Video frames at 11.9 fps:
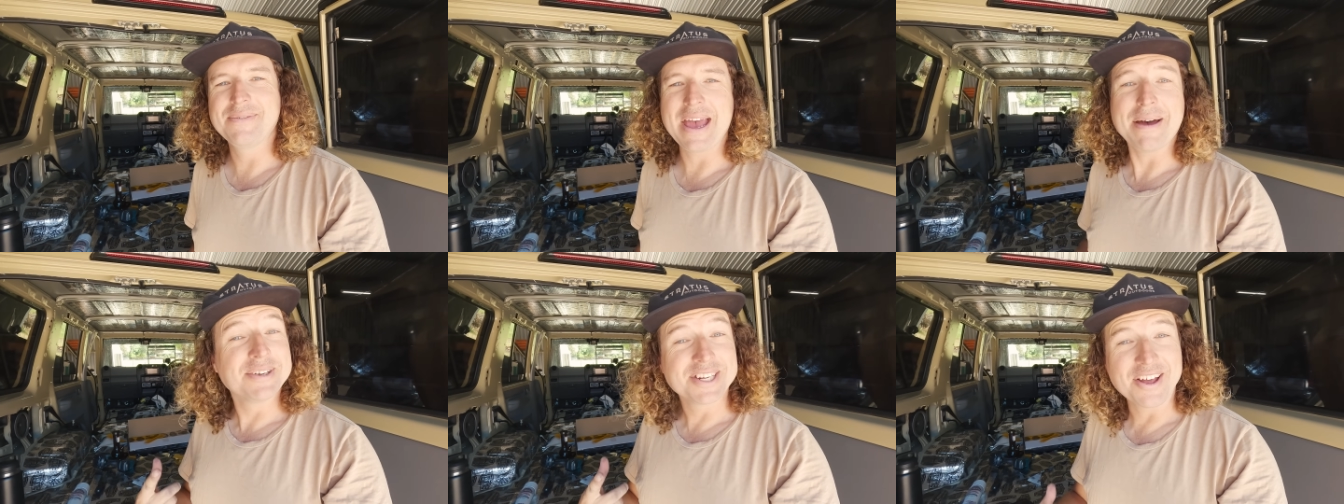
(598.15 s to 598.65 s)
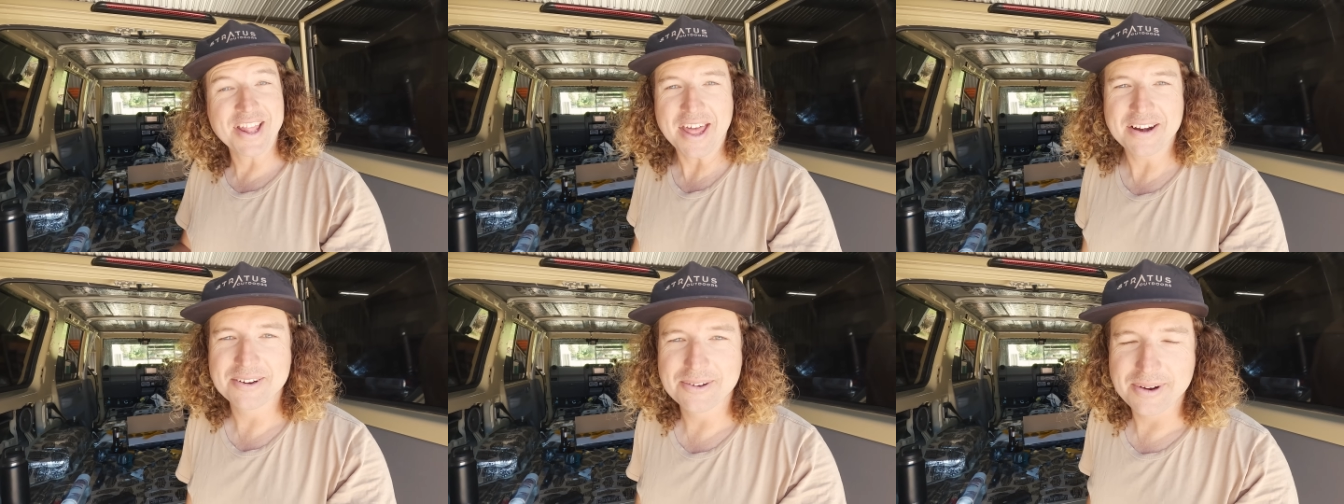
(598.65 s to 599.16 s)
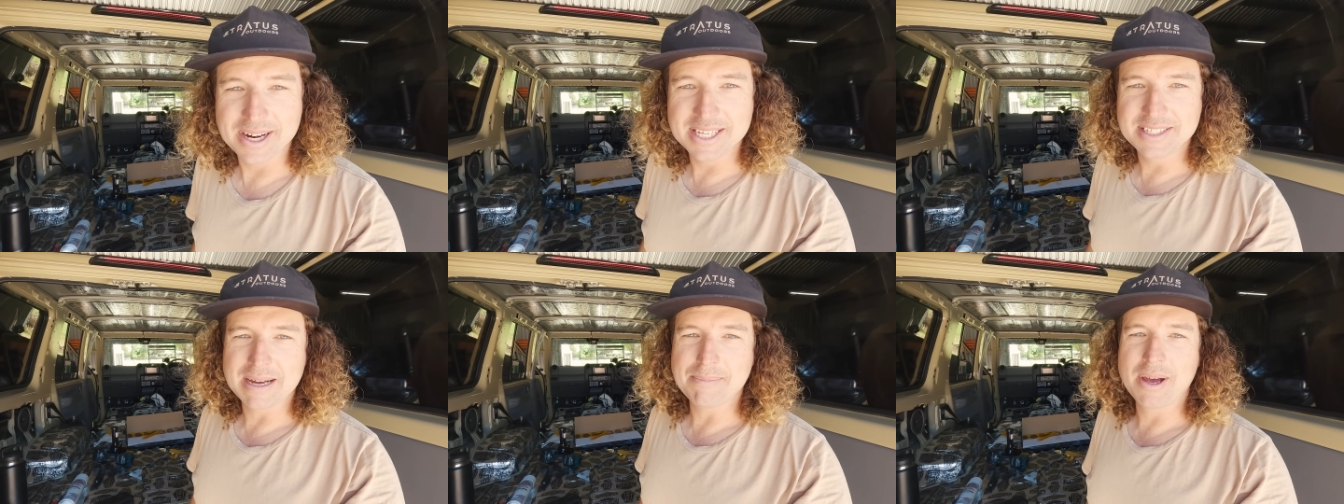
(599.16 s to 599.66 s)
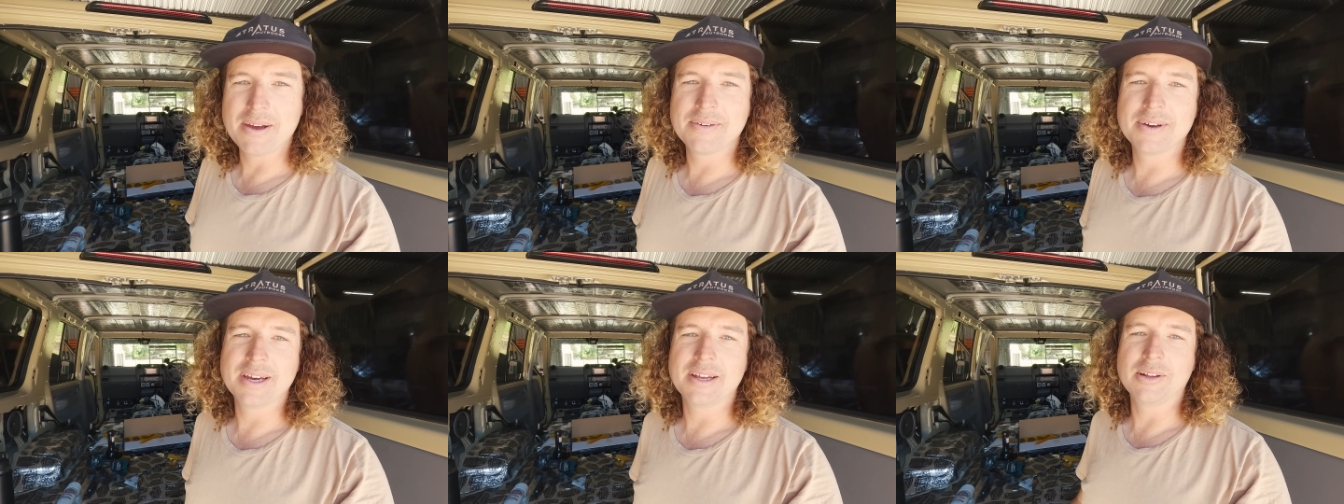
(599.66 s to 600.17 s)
If you haven't donated already, jump over,